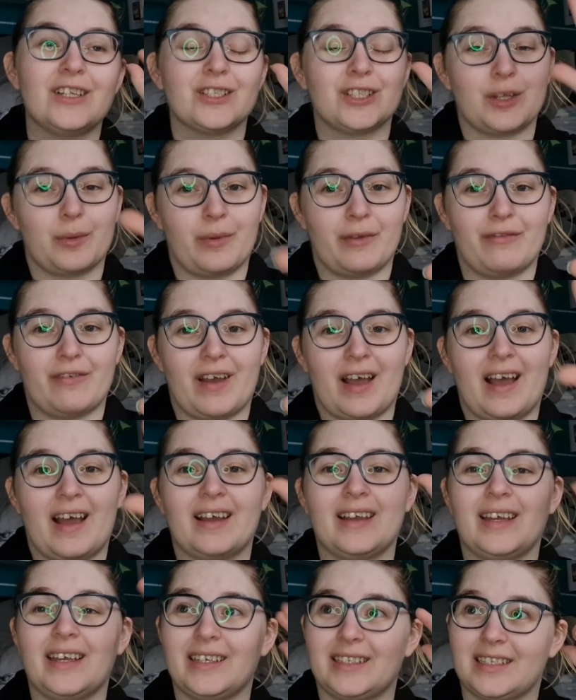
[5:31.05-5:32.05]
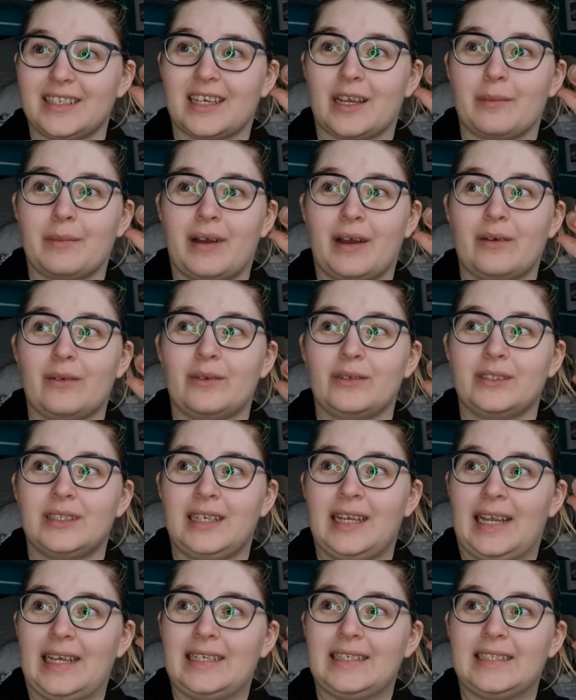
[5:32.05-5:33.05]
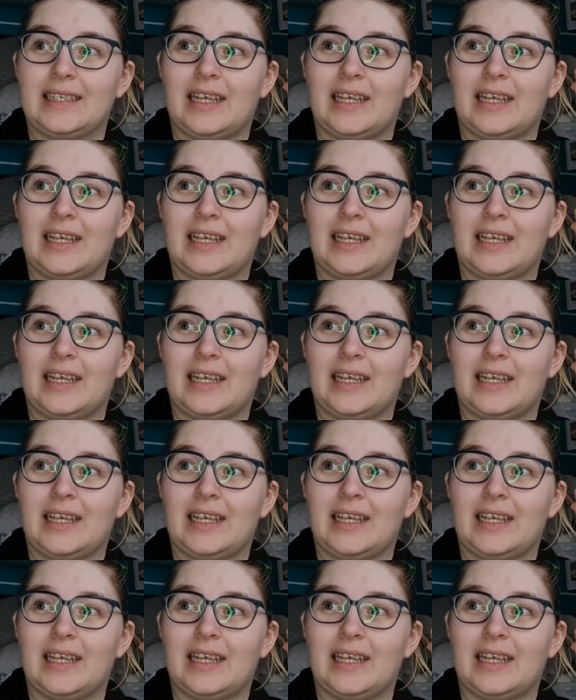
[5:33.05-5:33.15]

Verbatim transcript: To be fair, it did come out late,